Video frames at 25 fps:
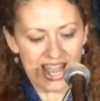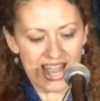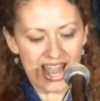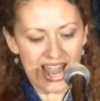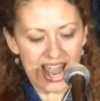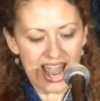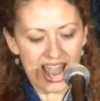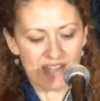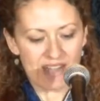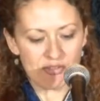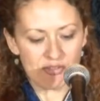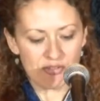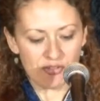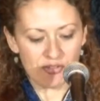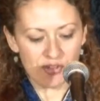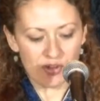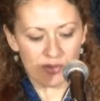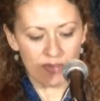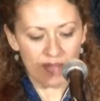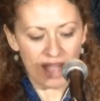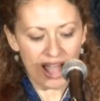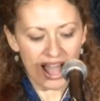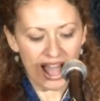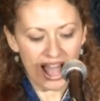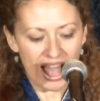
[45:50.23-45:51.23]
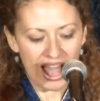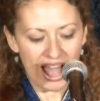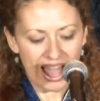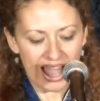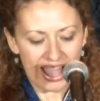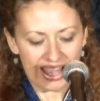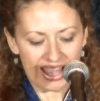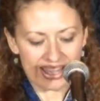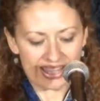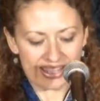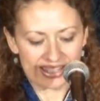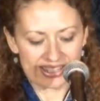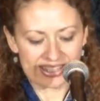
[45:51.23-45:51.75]
And for
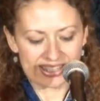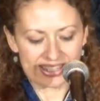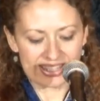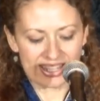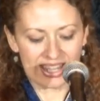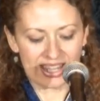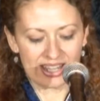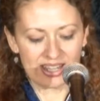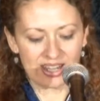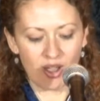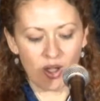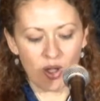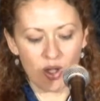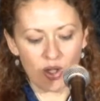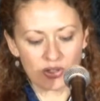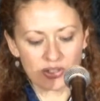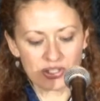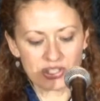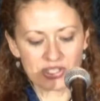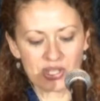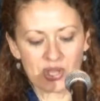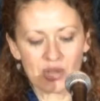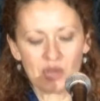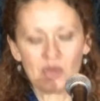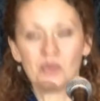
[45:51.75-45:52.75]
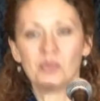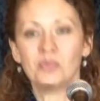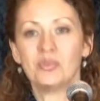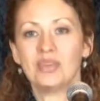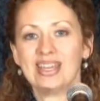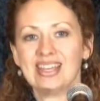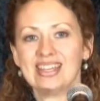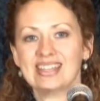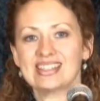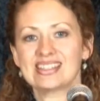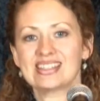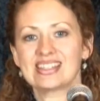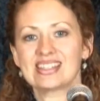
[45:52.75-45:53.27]
Baha'is, it also
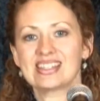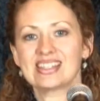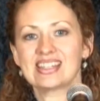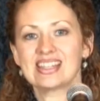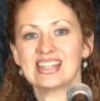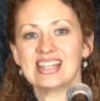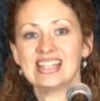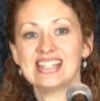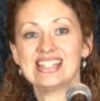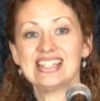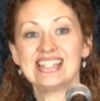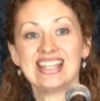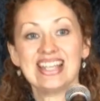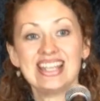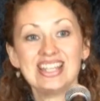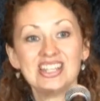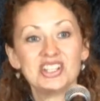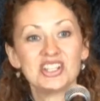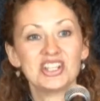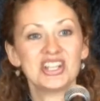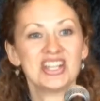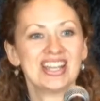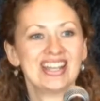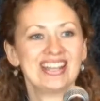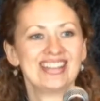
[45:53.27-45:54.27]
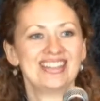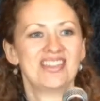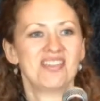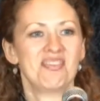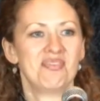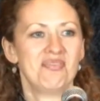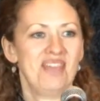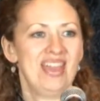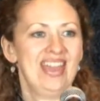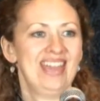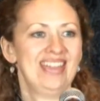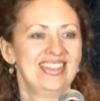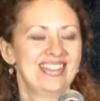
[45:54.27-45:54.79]
means teaching the faith